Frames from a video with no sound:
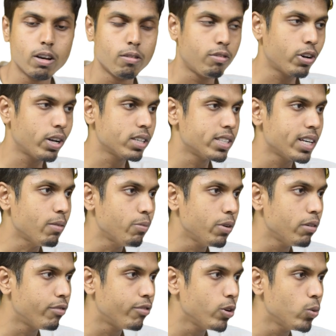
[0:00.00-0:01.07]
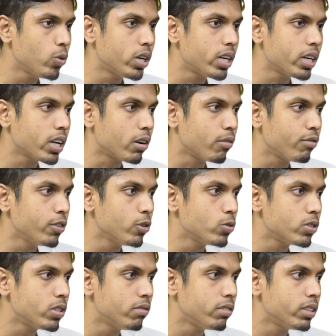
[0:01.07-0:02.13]
For example, if you are
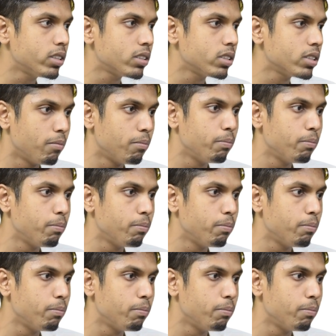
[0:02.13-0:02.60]
confused with